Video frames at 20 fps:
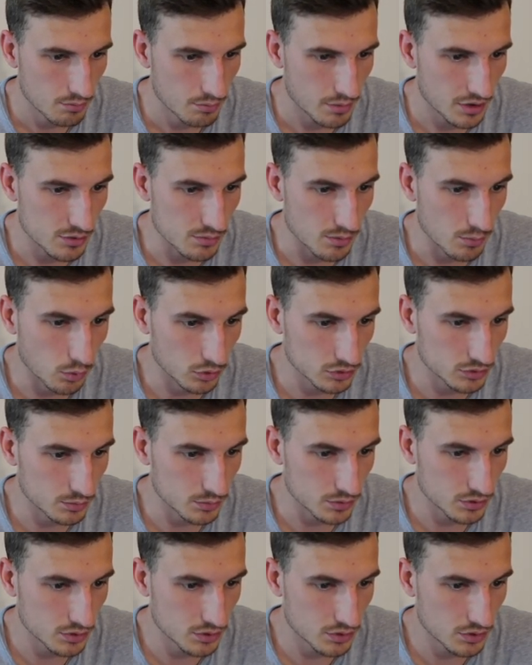Benjamin Watson
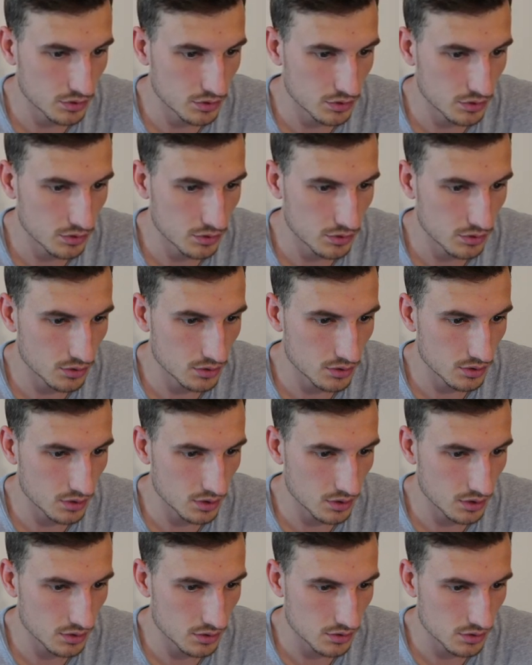was good
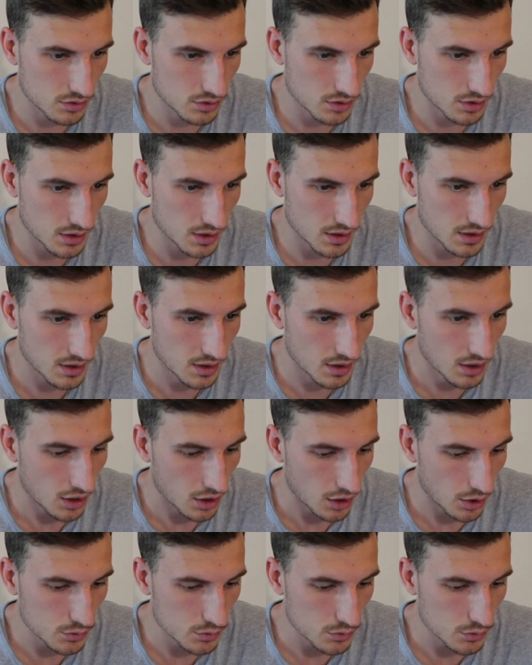last year.